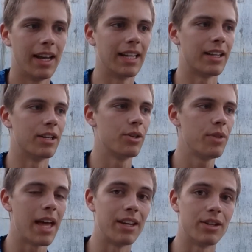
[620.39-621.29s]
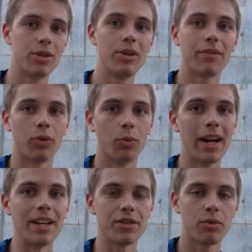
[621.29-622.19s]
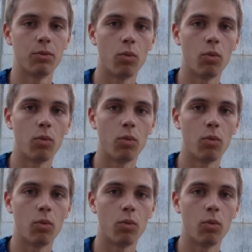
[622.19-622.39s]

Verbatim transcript: It can do that in two different ways.